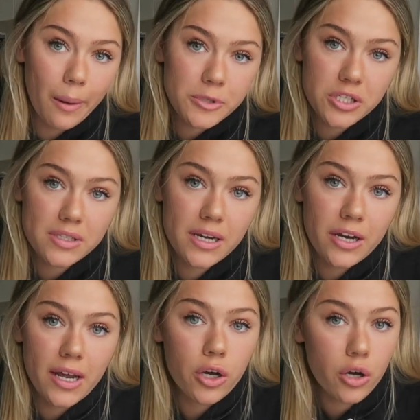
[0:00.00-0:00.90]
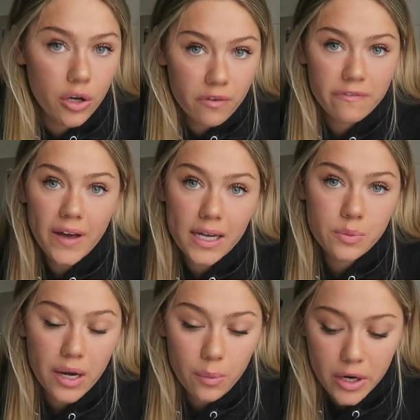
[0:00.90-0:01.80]
options here and I could
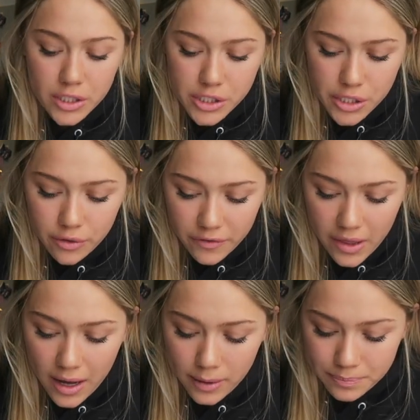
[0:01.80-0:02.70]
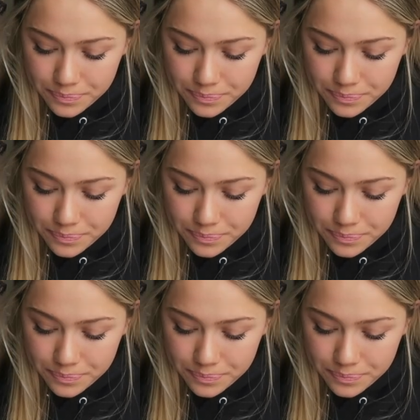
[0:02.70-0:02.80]
find what I wanted to do for that.